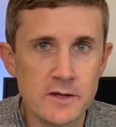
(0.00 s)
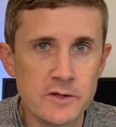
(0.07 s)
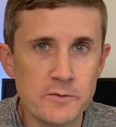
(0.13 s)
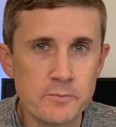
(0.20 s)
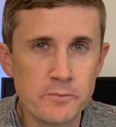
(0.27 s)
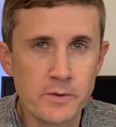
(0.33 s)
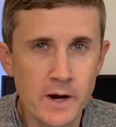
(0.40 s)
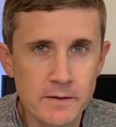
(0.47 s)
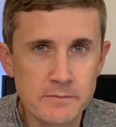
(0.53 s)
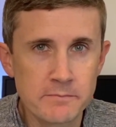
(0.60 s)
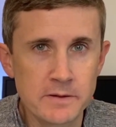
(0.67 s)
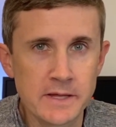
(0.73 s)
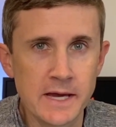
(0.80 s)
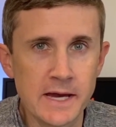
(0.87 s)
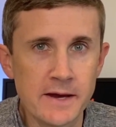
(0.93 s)
you
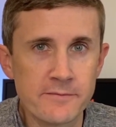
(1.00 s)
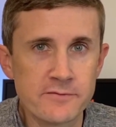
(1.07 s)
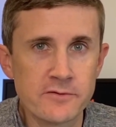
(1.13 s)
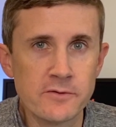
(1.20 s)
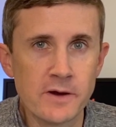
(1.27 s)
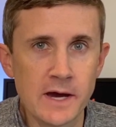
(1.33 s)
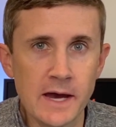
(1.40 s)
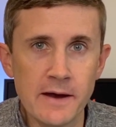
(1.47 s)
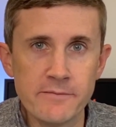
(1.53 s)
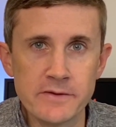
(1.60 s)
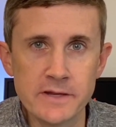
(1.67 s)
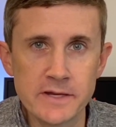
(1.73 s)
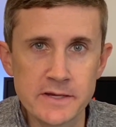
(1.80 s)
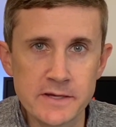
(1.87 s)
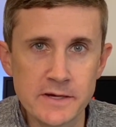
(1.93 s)
probably have too high of an
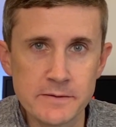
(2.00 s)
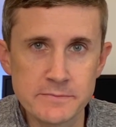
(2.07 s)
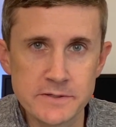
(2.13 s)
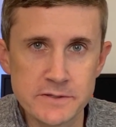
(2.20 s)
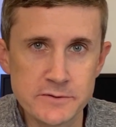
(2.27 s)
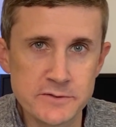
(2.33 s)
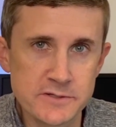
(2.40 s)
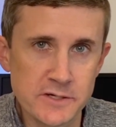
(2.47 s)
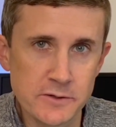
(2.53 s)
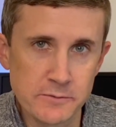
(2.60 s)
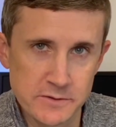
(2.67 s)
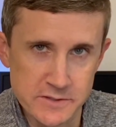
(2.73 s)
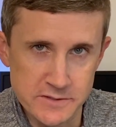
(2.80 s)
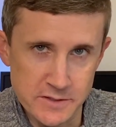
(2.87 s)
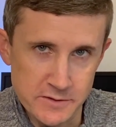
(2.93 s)
income to do so,
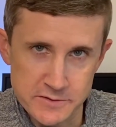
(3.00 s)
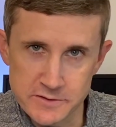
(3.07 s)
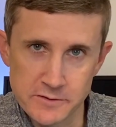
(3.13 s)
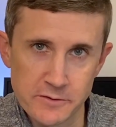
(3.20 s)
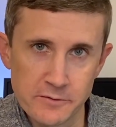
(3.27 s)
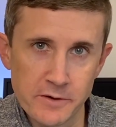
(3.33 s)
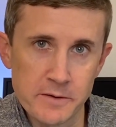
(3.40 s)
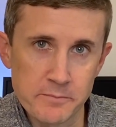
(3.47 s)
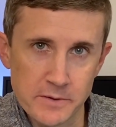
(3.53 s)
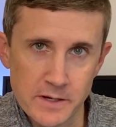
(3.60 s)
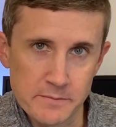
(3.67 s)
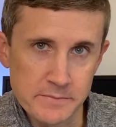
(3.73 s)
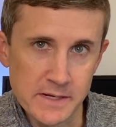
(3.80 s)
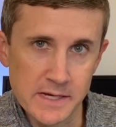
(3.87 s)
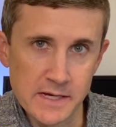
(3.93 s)
which is also a great
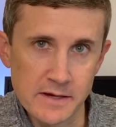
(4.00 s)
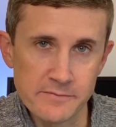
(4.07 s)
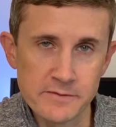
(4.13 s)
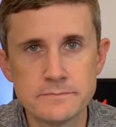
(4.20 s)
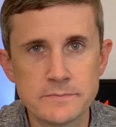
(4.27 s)
problem to have.